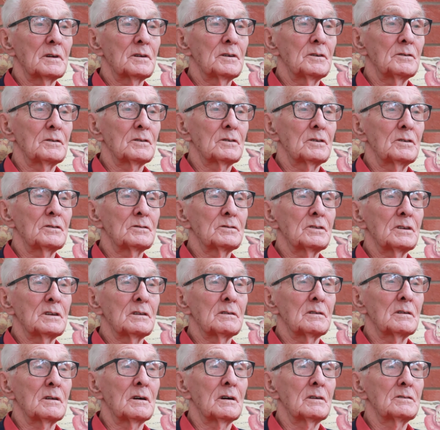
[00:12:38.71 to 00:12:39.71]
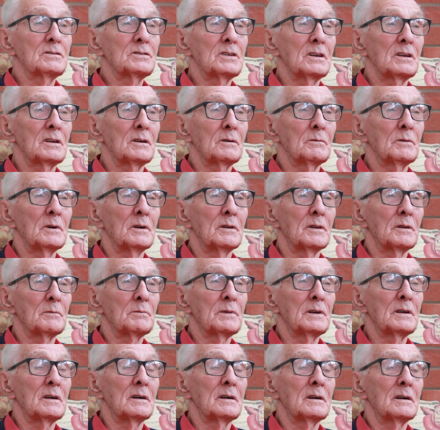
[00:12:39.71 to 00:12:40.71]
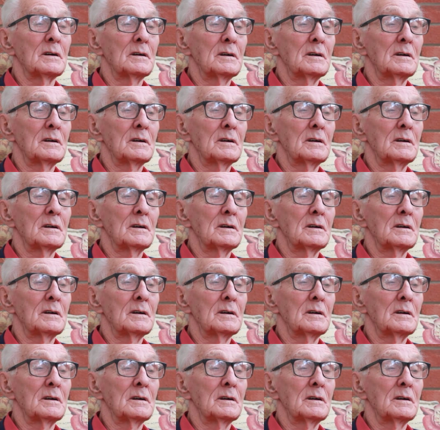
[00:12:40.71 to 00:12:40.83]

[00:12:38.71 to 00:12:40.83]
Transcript: because I said I wanted to be